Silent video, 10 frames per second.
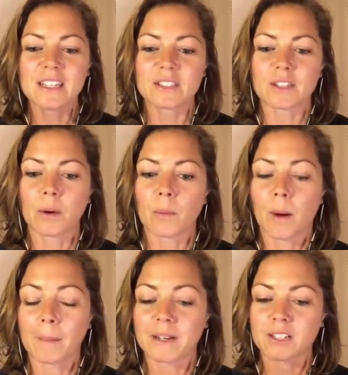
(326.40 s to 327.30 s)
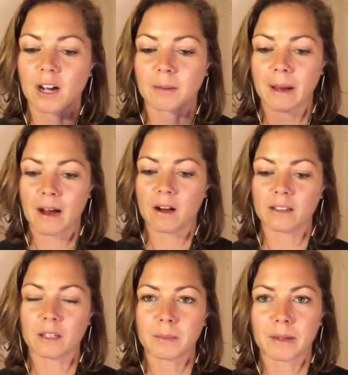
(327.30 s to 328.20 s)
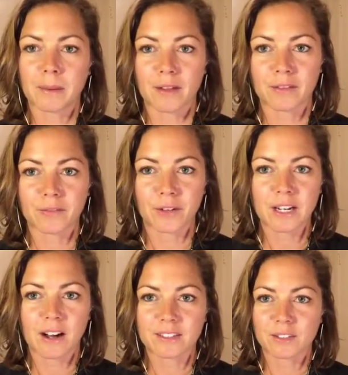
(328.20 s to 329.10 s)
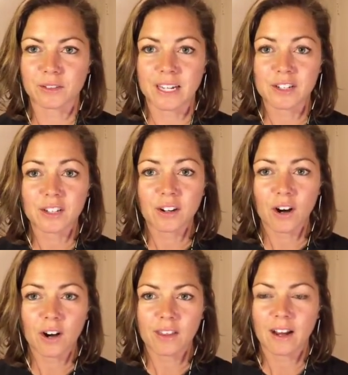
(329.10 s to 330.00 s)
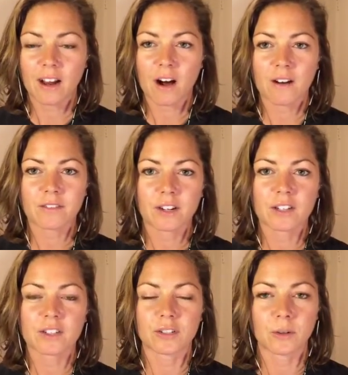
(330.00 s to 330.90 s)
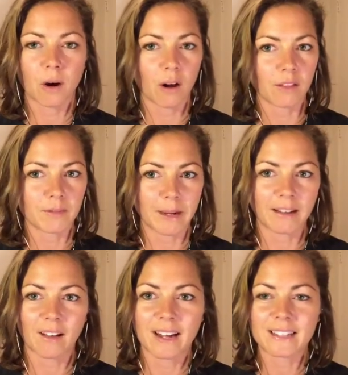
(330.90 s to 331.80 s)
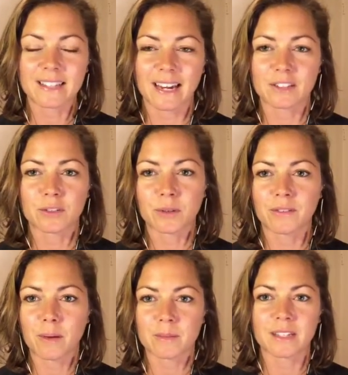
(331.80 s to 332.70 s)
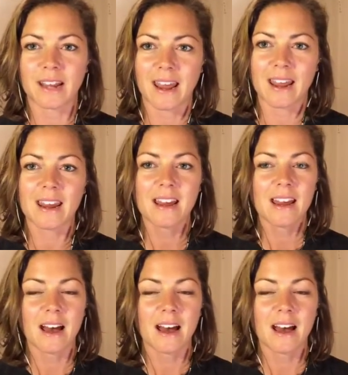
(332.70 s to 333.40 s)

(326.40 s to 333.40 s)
So I'm going to talk about a little bit about the free consultation call that I offer to all of my clients. I had 2 of them today.